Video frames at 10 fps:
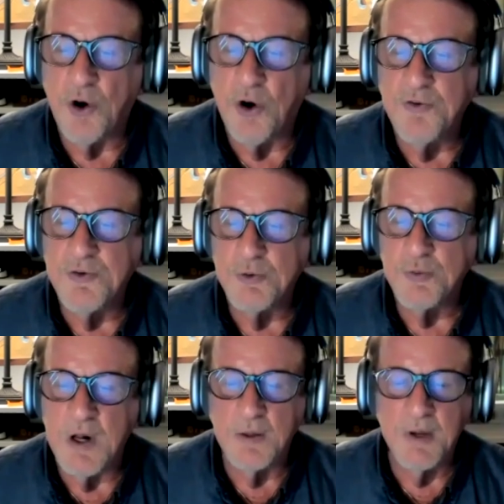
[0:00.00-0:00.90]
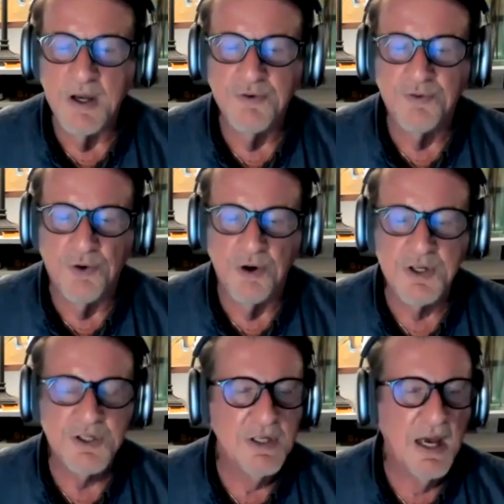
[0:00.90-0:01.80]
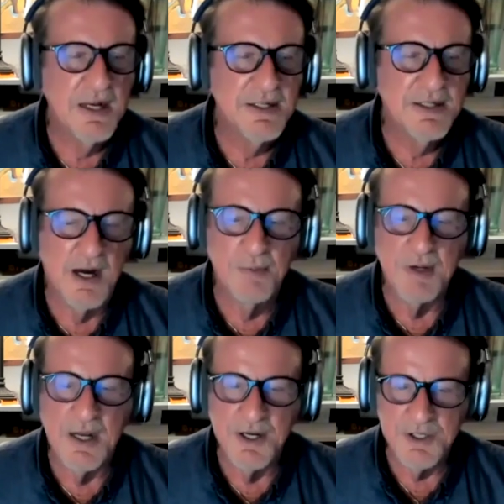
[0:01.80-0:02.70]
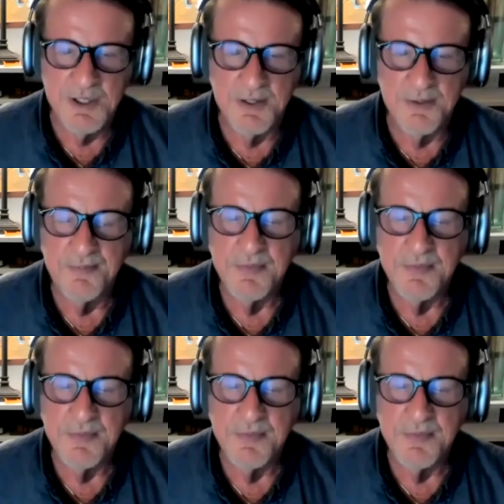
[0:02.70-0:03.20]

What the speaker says: overwhelming force and domination.